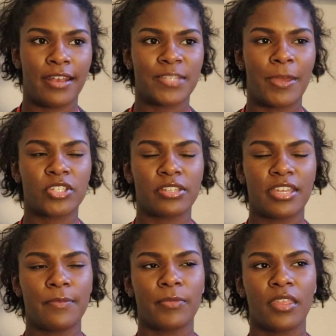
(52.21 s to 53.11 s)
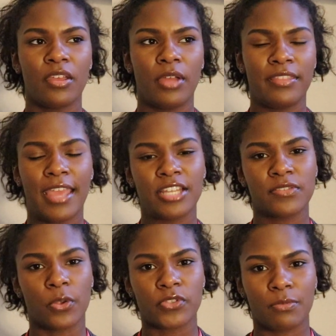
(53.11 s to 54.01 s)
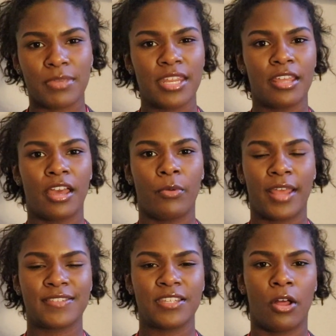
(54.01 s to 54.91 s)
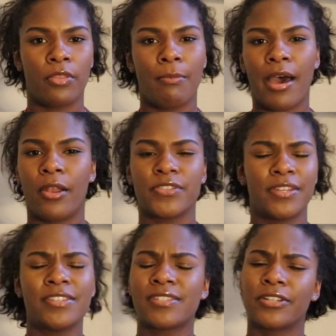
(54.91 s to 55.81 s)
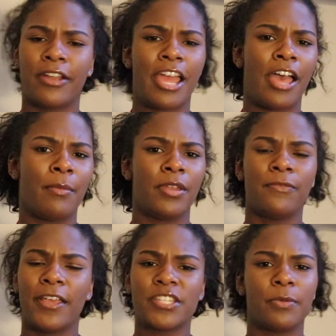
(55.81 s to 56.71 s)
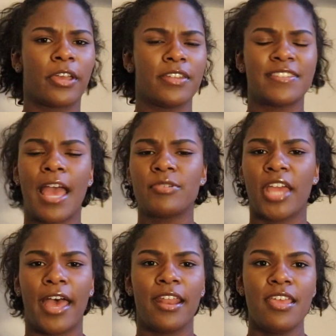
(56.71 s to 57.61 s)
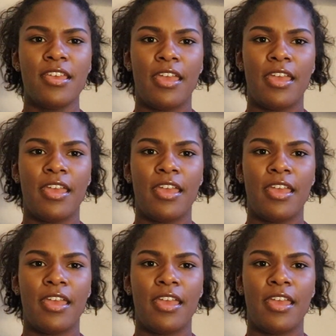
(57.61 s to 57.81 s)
And especially in the age of social media, when I see all the models on Instagram and Facebook and Snapchat,